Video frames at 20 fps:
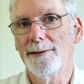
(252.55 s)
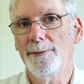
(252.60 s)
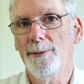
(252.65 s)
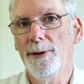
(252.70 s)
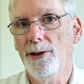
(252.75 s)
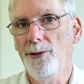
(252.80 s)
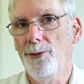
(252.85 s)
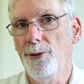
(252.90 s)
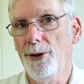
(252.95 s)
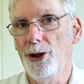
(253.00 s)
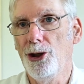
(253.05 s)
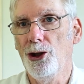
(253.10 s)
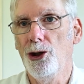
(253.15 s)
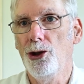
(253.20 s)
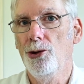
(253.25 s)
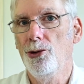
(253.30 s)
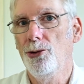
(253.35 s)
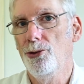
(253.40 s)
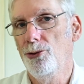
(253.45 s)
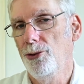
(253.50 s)
between
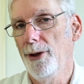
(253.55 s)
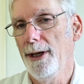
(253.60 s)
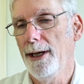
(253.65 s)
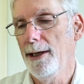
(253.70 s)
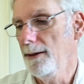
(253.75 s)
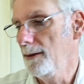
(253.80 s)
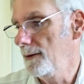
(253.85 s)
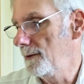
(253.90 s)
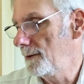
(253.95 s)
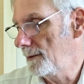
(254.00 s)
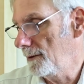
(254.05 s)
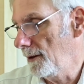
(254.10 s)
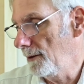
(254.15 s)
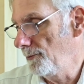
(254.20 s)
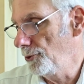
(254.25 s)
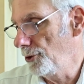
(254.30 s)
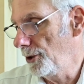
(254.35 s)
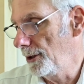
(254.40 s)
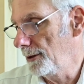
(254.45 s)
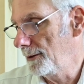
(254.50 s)
you and the
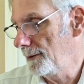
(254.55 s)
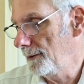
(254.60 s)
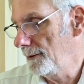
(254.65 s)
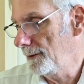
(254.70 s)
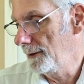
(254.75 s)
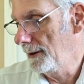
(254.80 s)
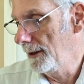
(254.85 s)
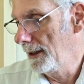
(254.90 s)
subject.